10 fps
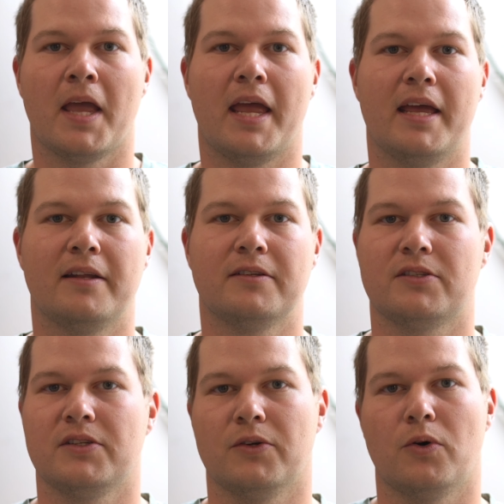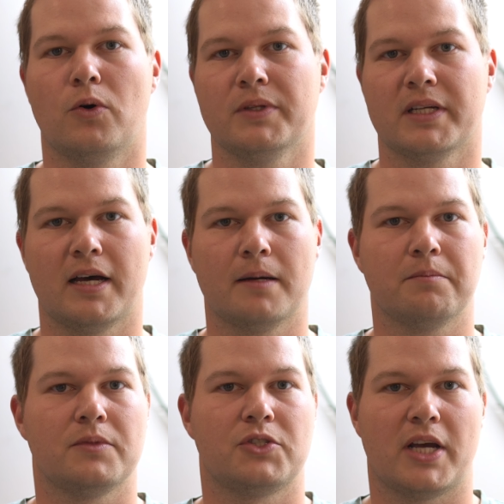and hold it
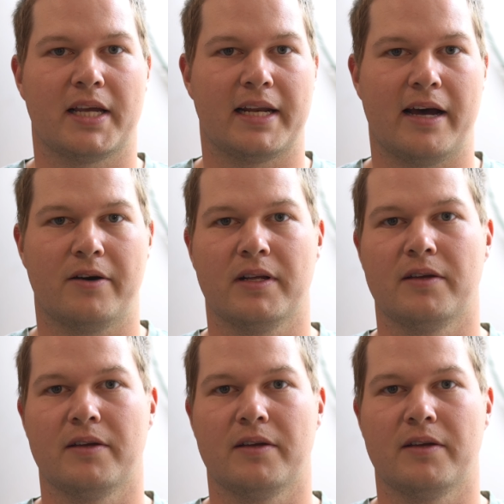up, check it out.